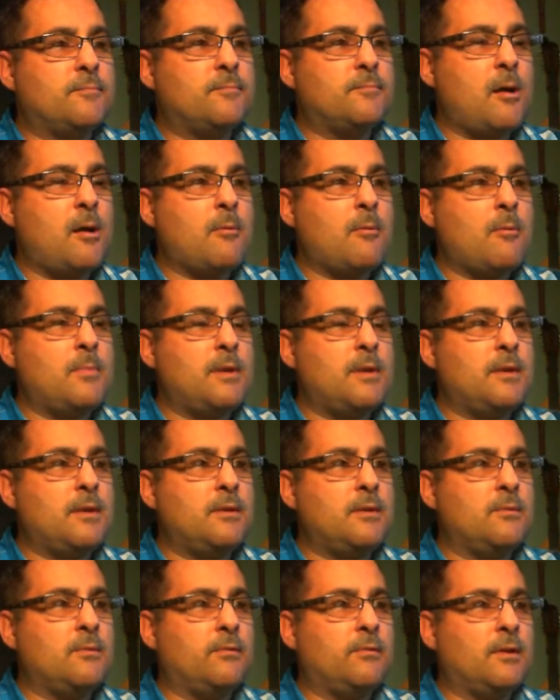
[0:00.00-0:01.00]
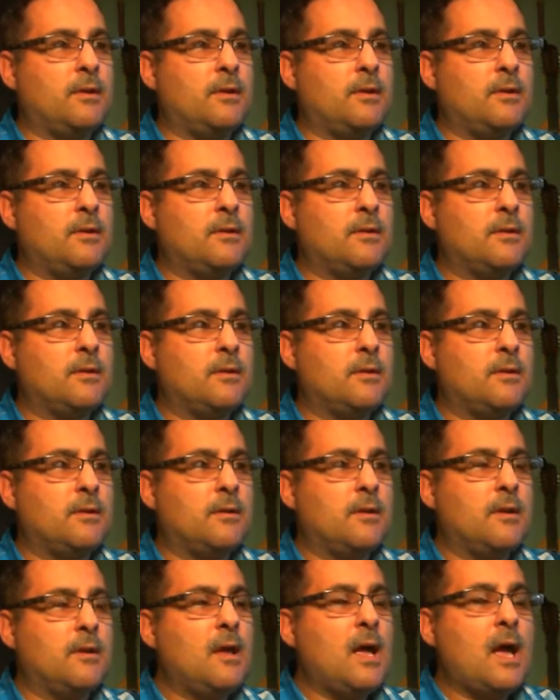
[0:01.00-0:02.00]
probably using.
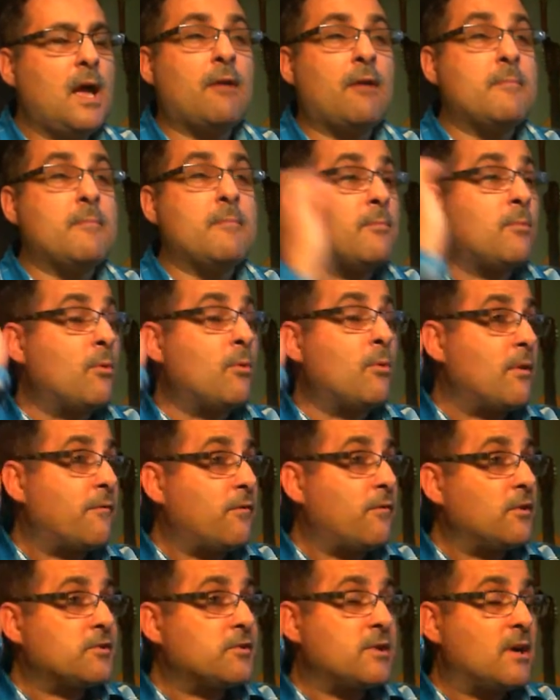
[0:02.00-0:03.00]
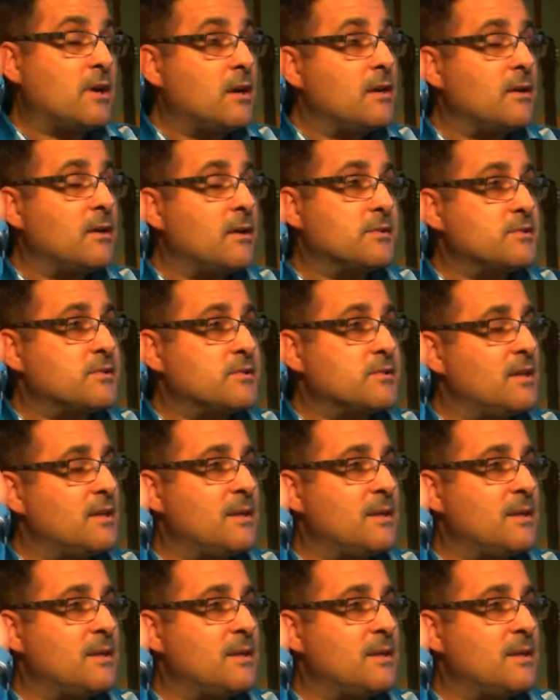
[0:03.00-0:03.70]
I remember when I first started, there was